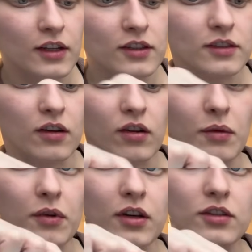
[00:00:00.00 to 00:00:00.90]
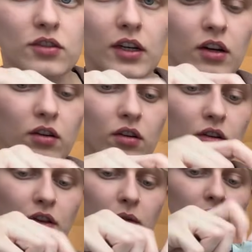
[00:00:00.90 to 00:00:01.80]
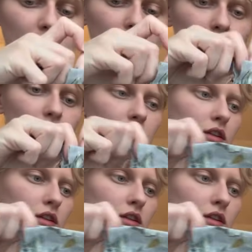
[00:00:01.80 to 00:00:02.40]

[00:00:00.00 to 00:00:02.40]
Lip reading: So I'm going to string it all the way through